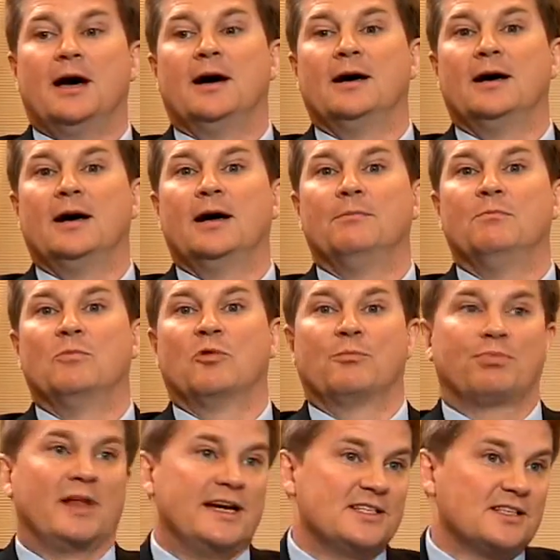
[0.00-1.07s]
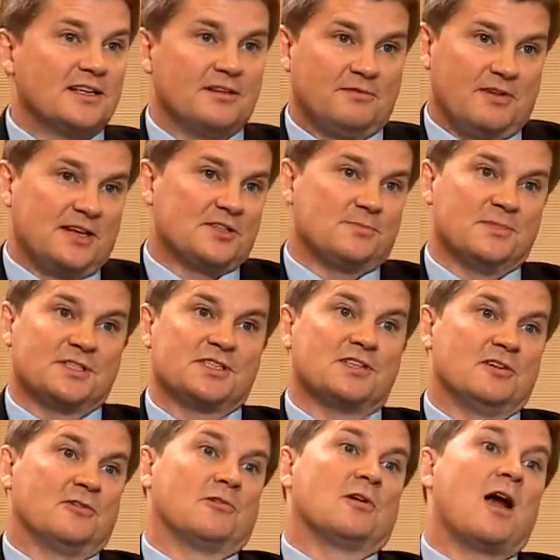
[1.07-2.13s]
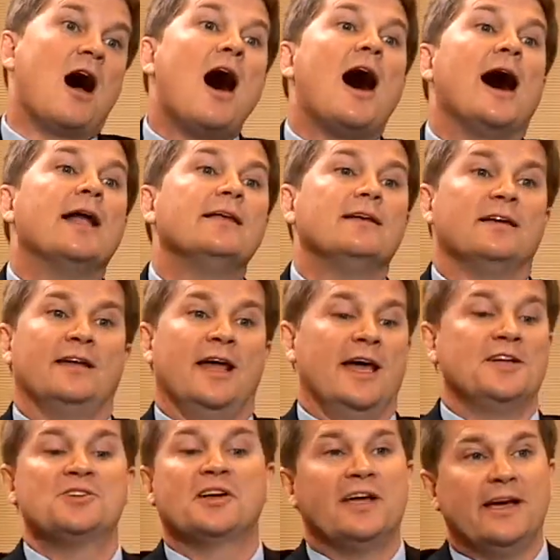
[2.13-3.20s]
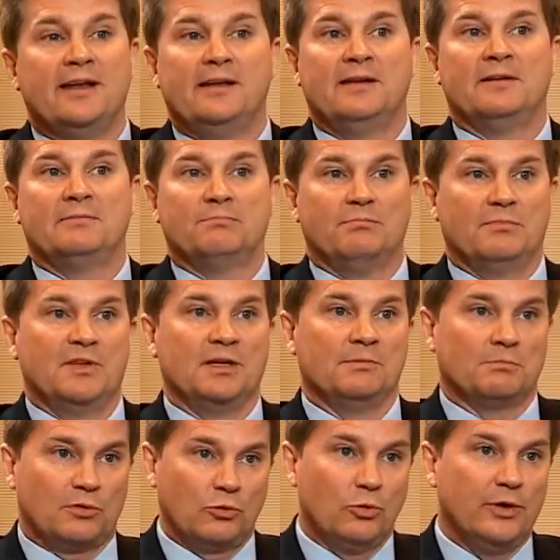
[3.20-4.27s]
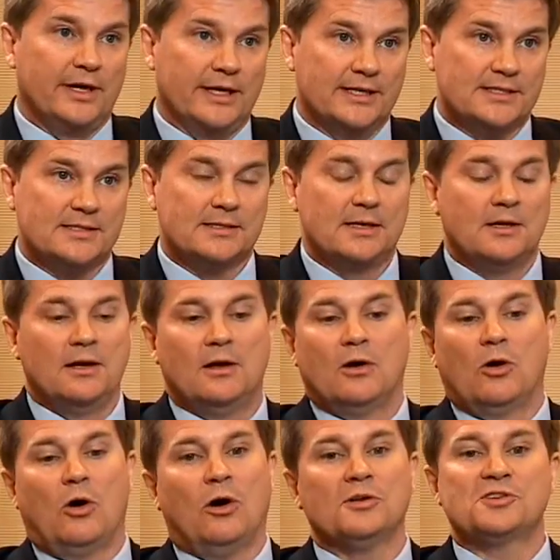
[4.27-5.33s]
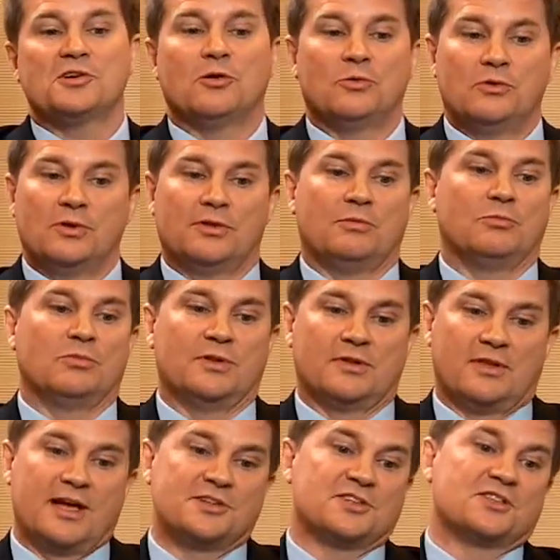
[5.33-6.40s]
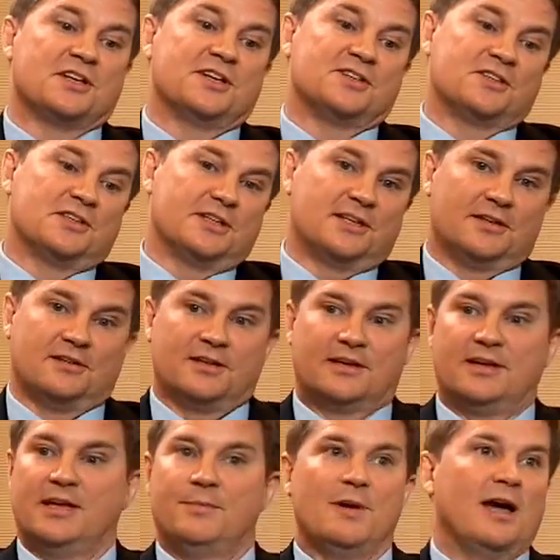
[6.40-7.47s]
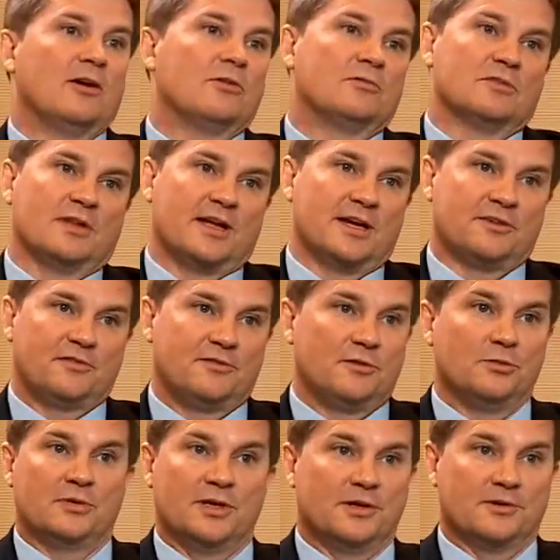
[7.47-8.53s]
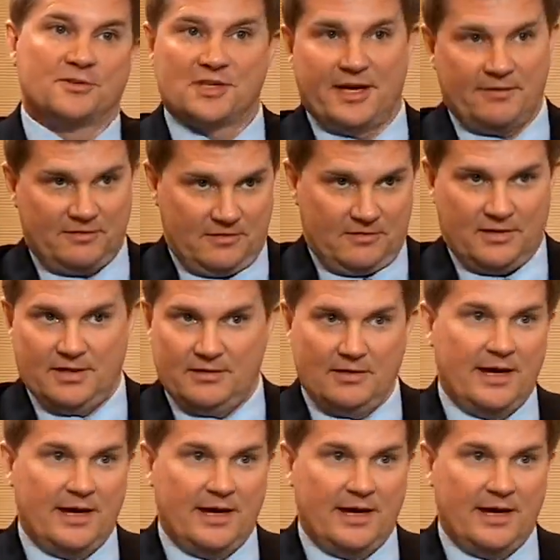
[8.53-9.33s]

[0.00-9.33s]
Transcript: um, replacing investments that are not, and educating the employees. Also, with, with legislation that, that came out over the last few years after the